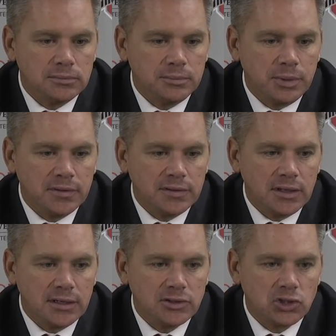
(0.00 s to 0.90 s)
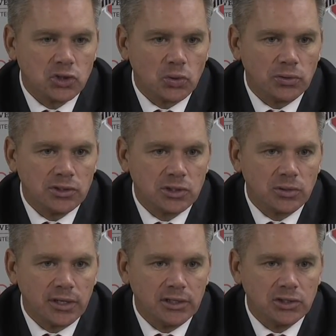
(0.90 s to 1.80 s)
it's a shoulder
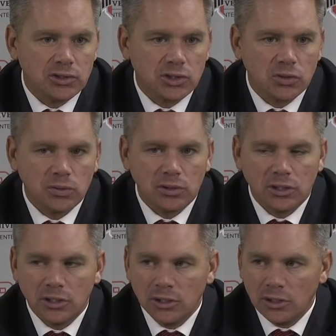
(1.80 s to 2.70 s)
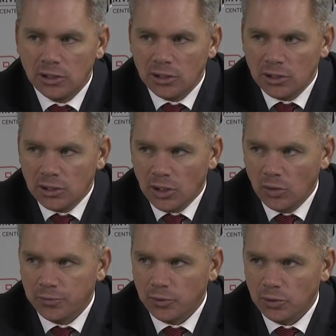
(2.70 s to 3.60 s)
dislocation. So we're
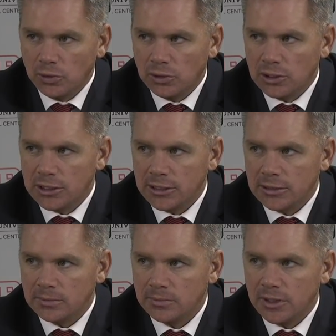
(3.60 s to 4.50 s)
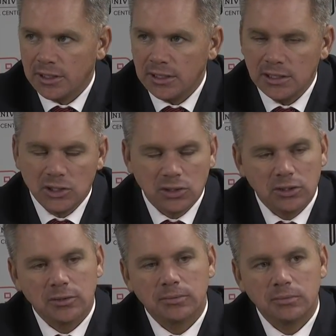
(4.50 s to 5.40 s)
hopeful that he's
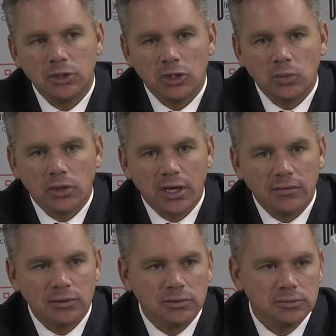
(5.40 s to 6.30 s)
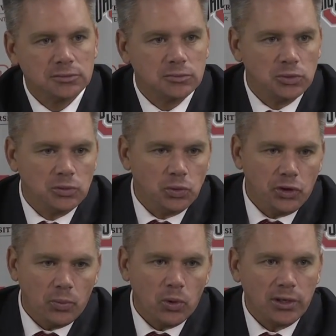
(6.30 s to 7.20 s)
gonna, recover. We'll
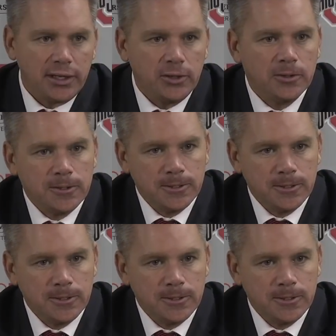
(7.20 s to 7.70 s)
know more later.